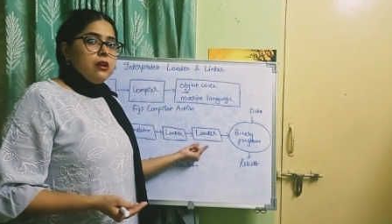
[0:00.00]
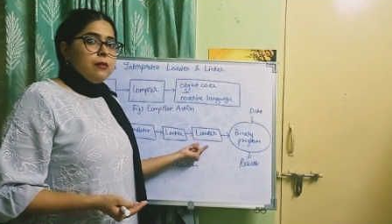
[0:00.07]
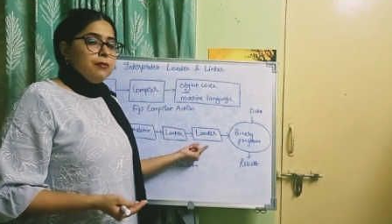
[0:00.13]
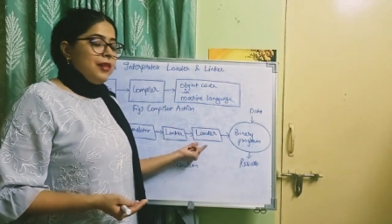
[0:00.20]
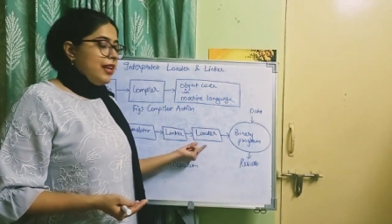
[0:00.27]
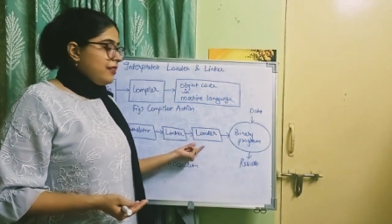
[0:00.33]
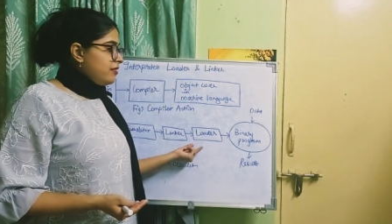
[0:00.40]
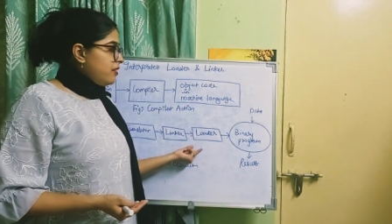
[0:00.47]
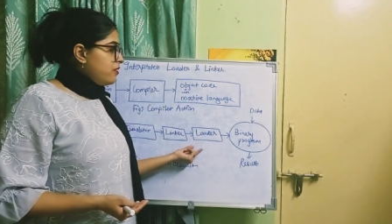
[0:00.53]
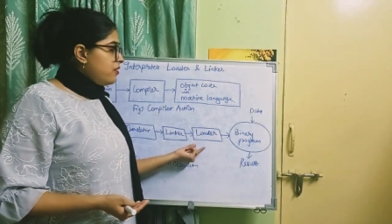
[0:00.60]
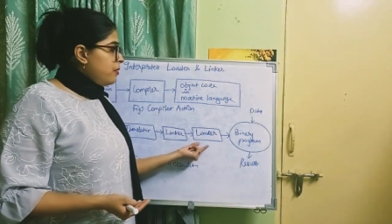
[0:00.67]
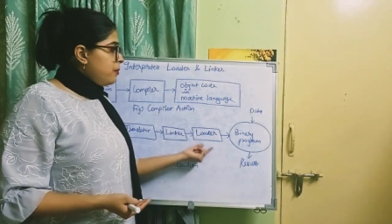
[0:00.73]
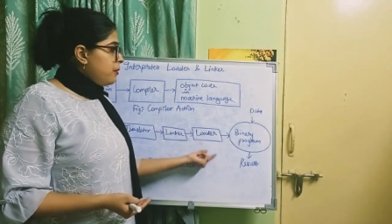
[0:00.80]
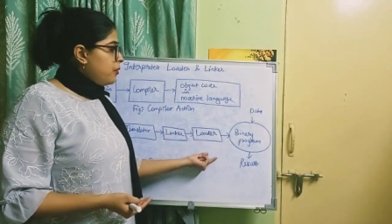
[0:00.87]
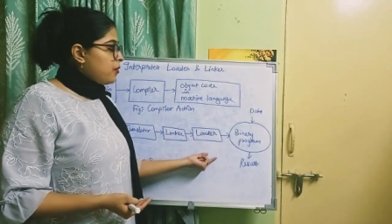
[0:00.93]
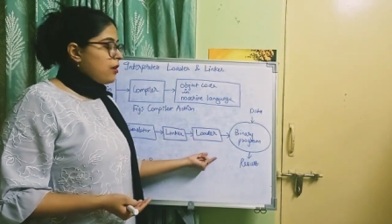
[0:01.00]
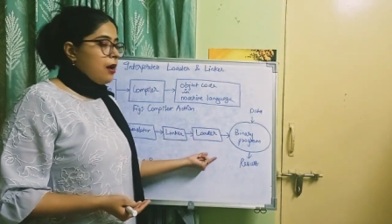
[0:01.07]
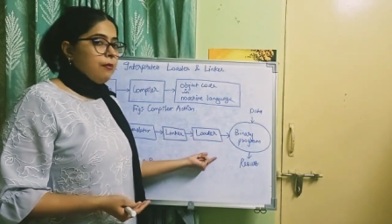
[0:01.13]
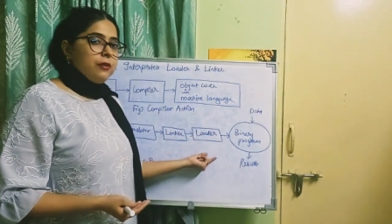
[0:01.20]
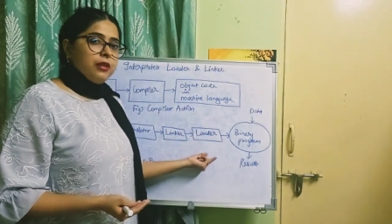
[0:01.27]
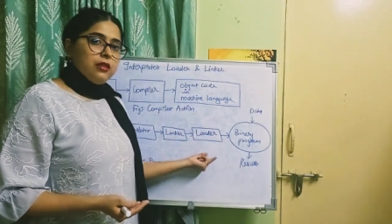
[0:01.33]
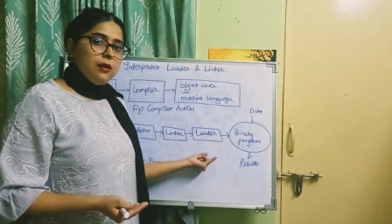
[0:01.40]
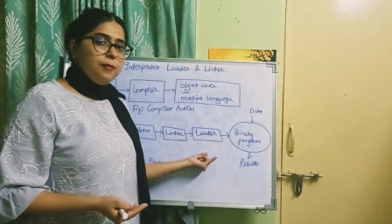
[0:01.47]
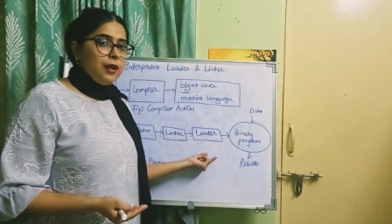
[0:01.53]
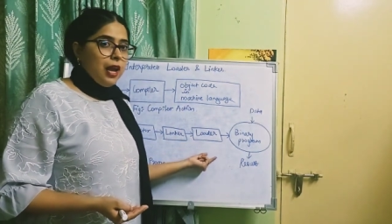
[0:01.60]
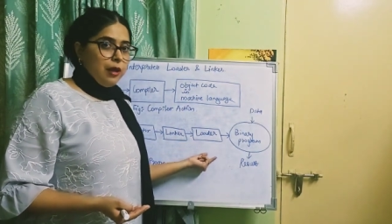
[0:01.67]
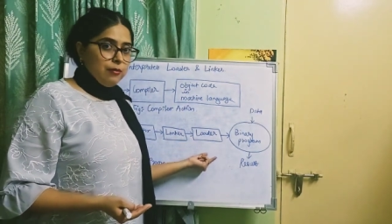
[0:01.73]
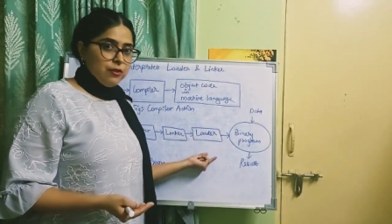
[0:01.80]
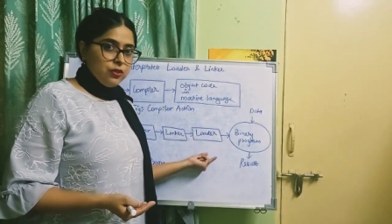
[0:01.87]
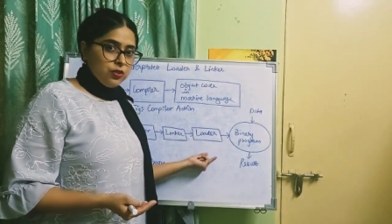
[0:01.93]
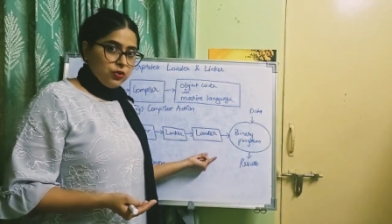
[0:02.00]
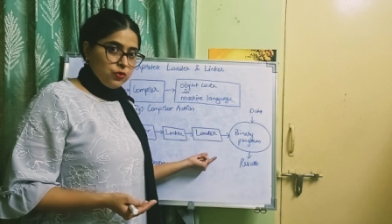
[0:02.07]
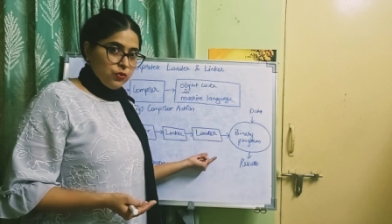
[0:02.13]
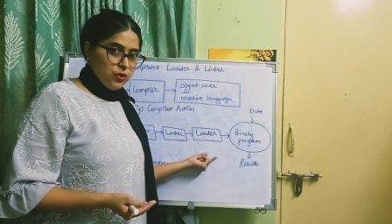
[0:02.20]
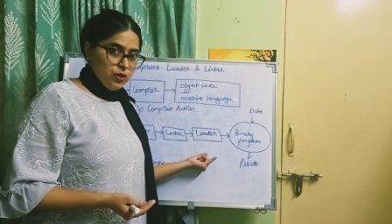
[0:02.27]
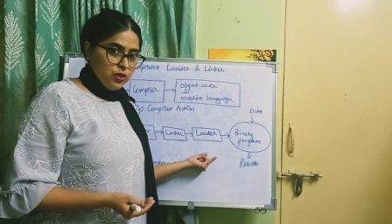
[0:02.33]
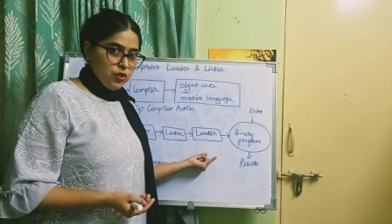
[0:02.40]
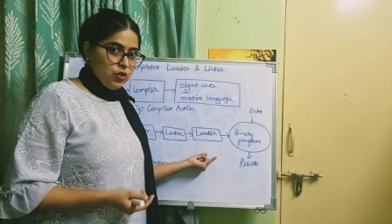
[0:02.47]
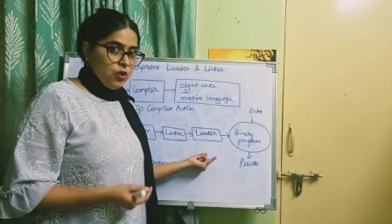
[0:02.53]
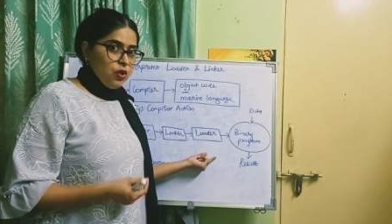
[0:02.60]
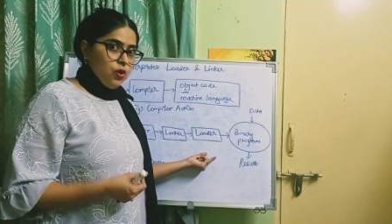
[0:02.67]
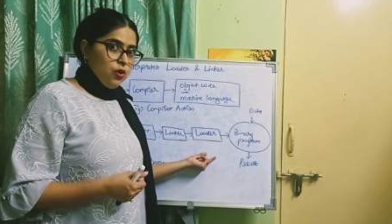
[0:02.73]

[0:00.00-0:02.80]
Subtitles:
places the program in the primary storage.